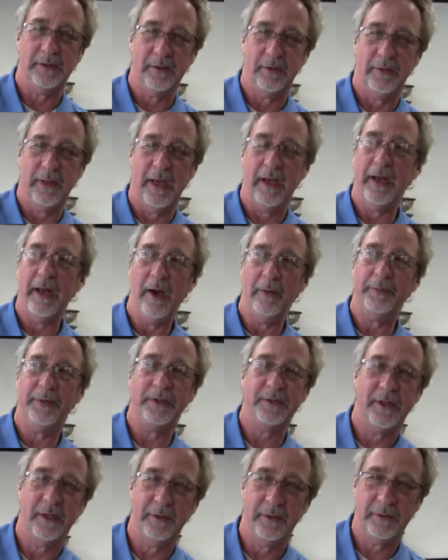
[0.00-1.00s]
So that helped
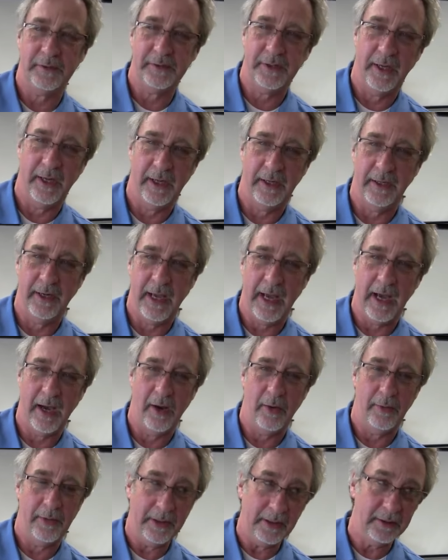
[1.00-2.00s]
us understand
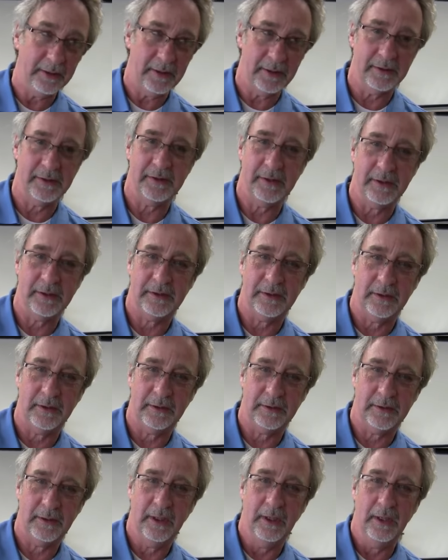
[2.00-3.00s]
how
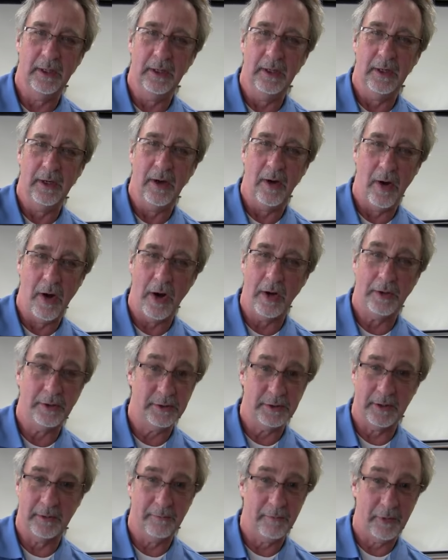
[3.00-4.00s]
inconsistent
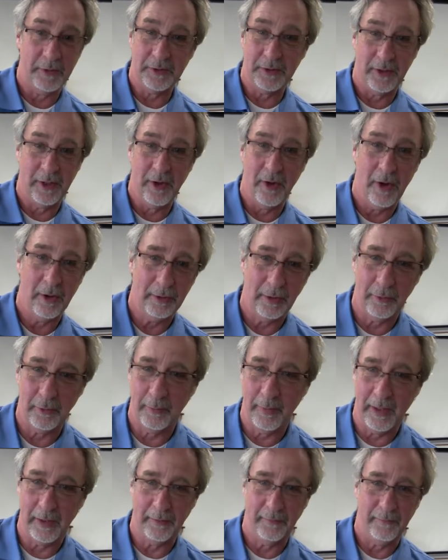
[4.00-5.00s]
ours and virtually all other
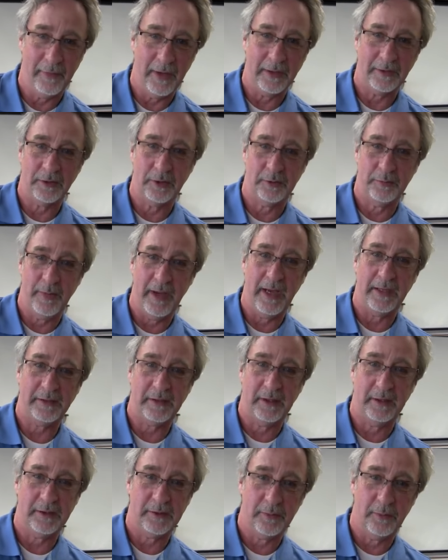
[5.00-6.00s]
manufacturers'
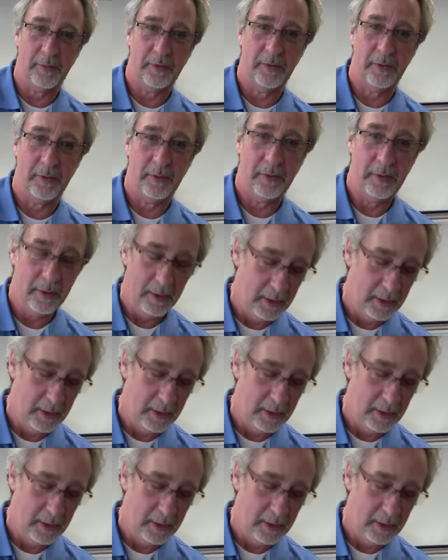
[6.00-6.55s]
baskets were.